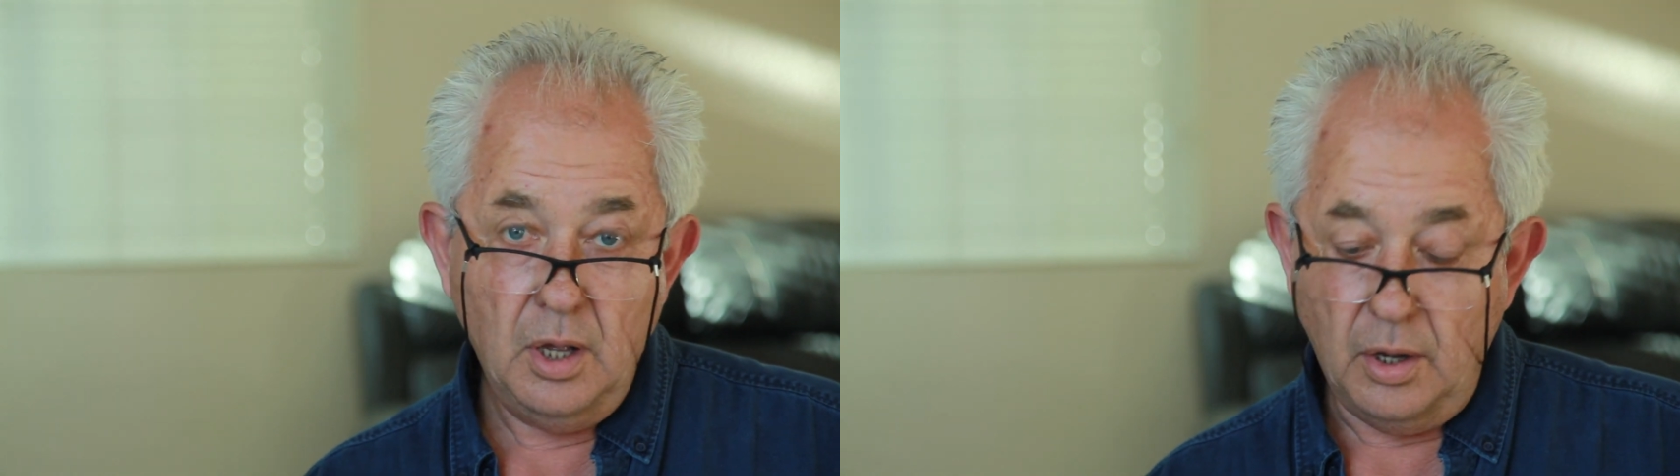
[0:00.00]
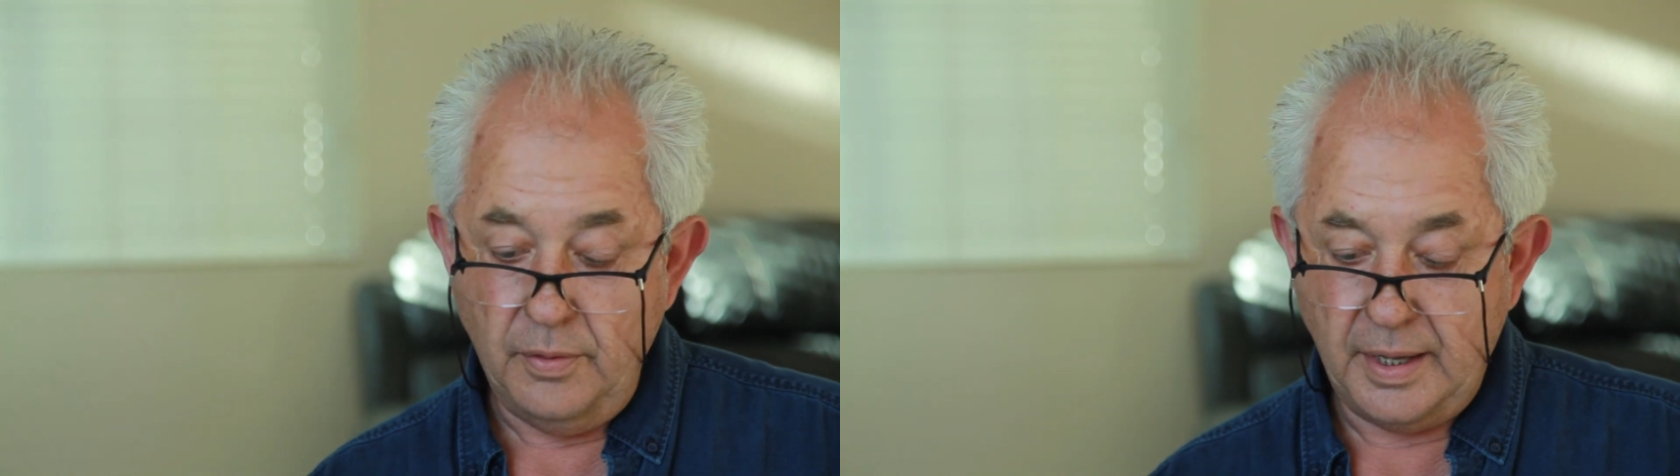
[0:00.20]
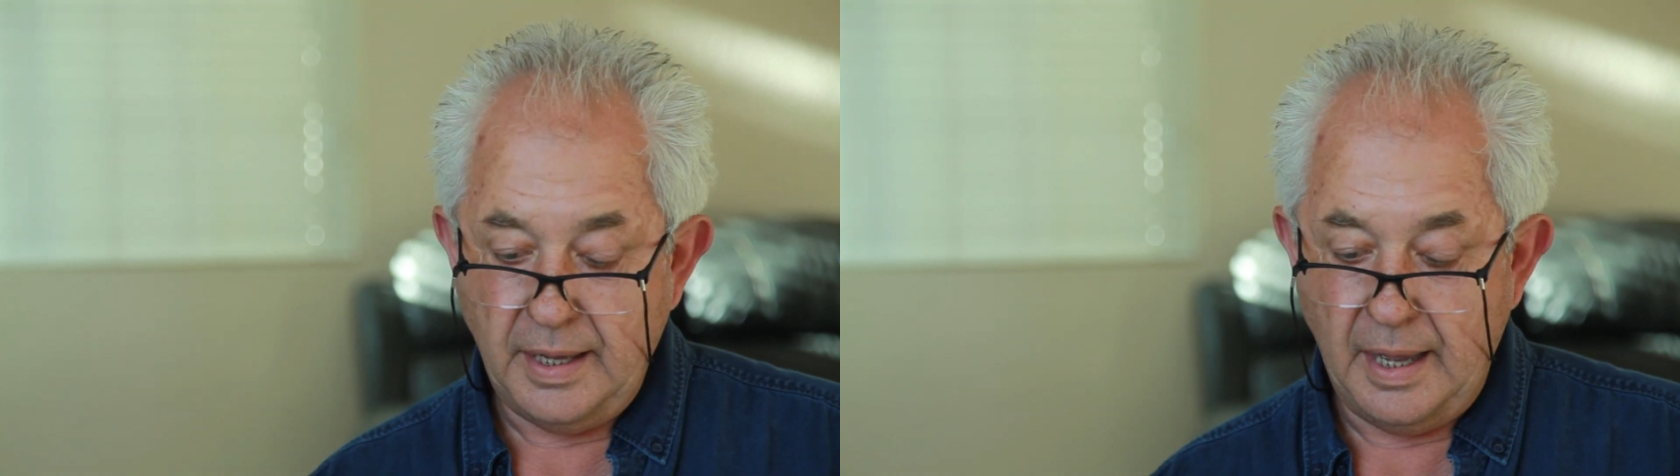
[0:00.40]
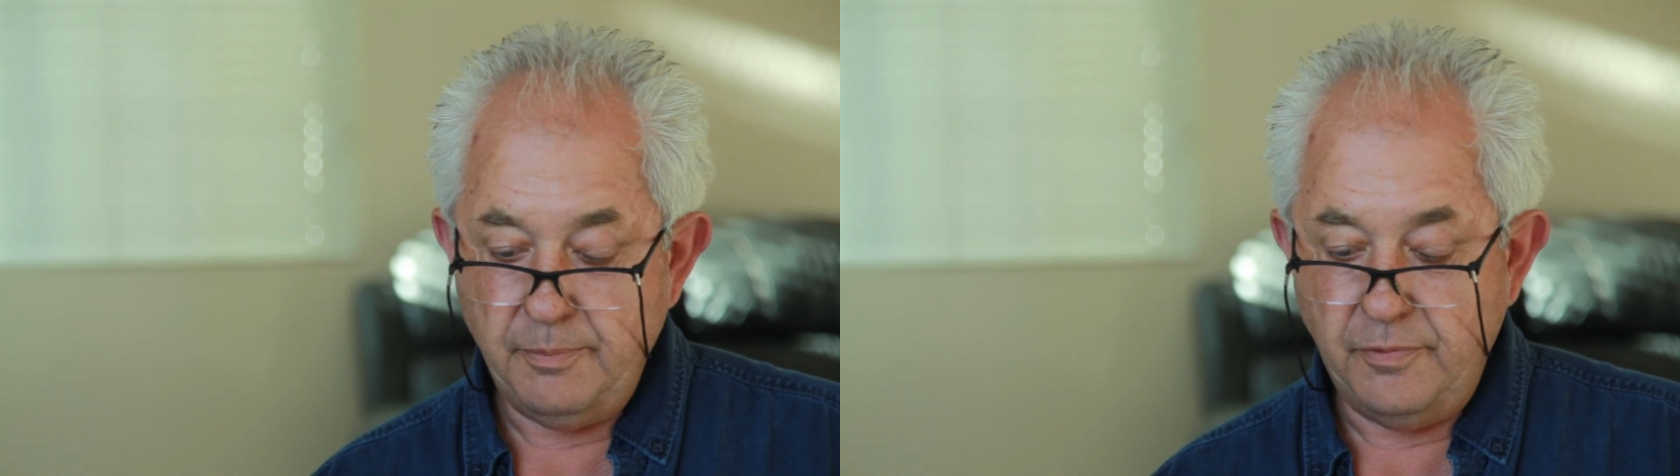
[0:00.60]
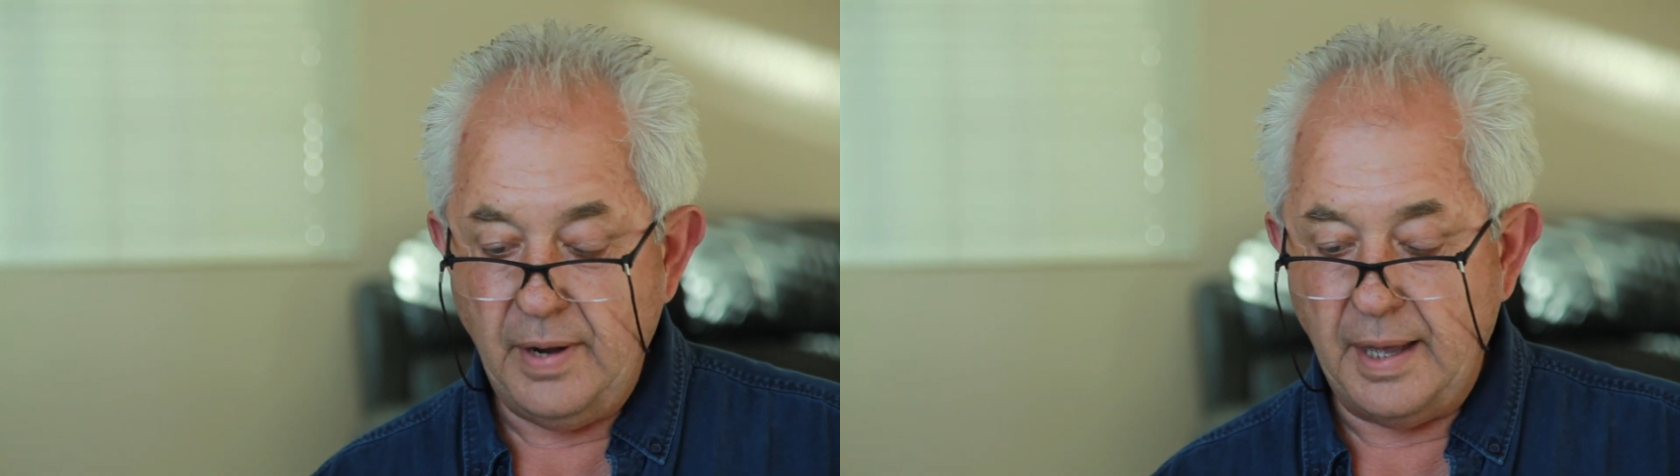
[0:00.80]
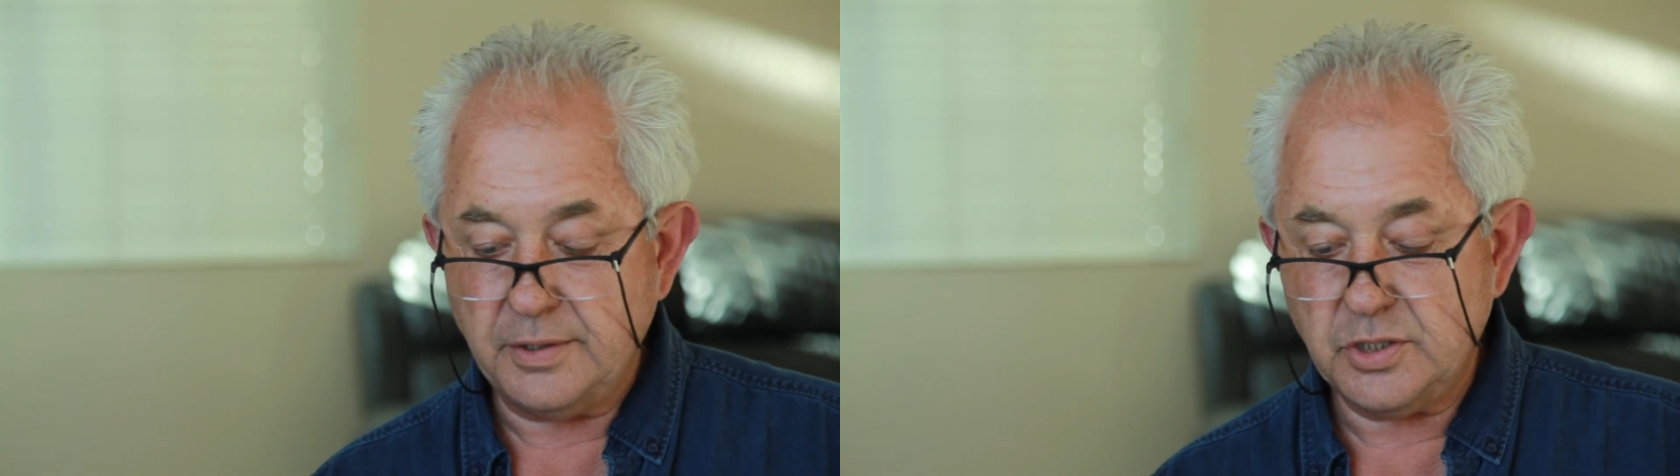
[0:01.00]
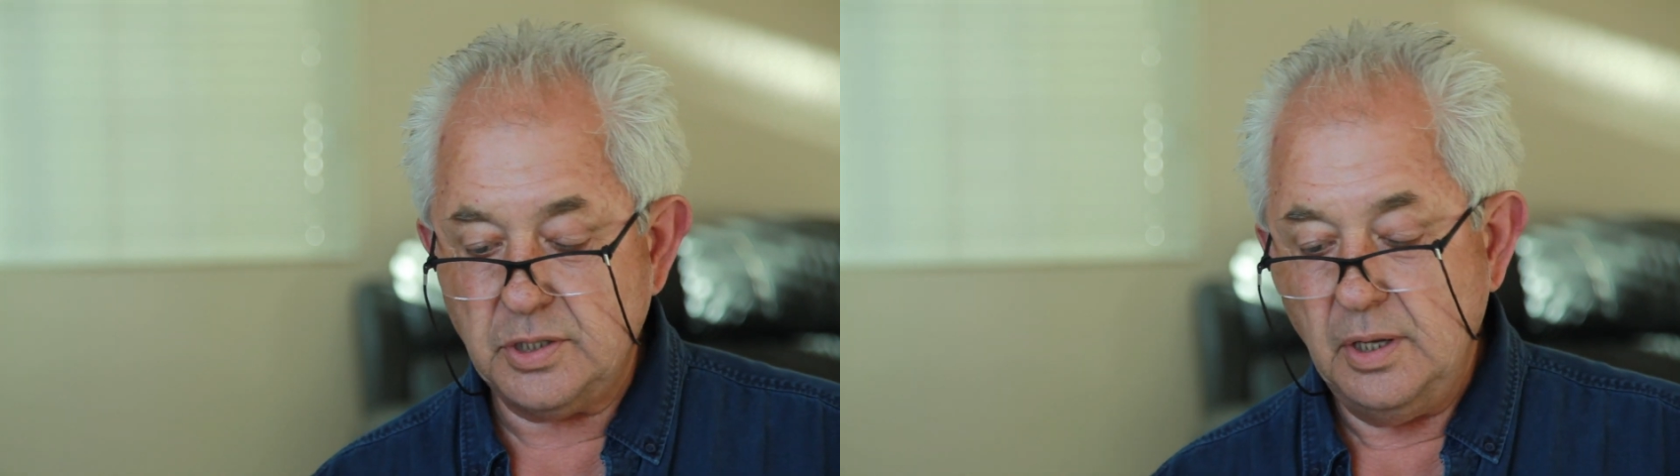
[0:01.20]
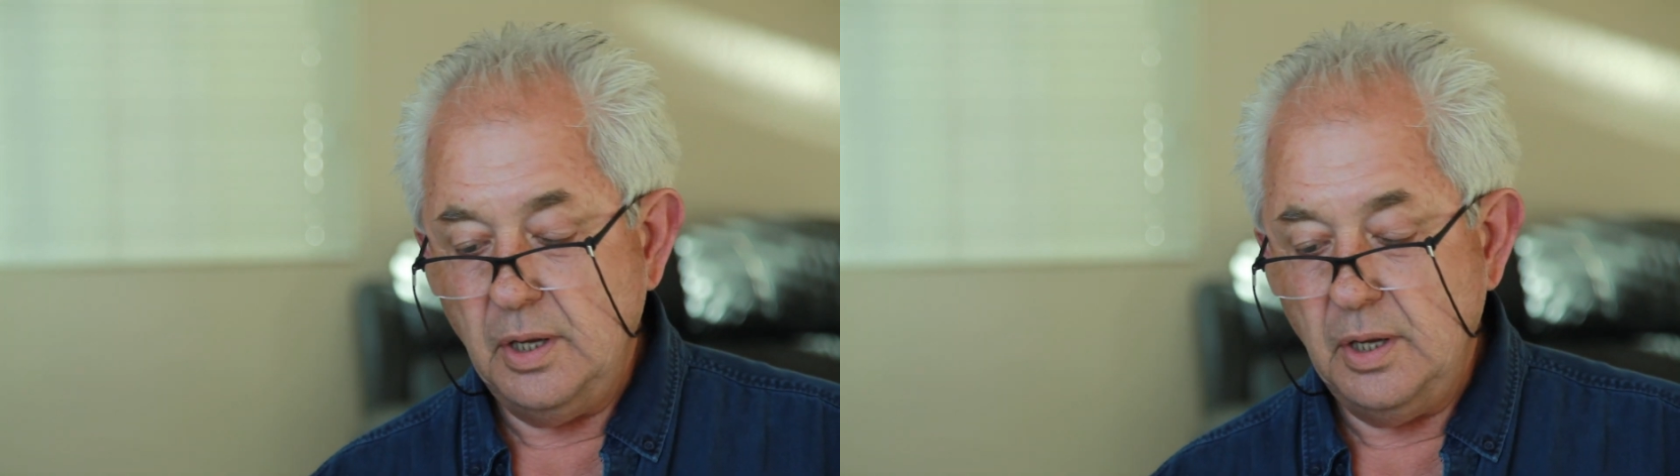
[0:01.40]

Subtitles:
on the Cape Flats,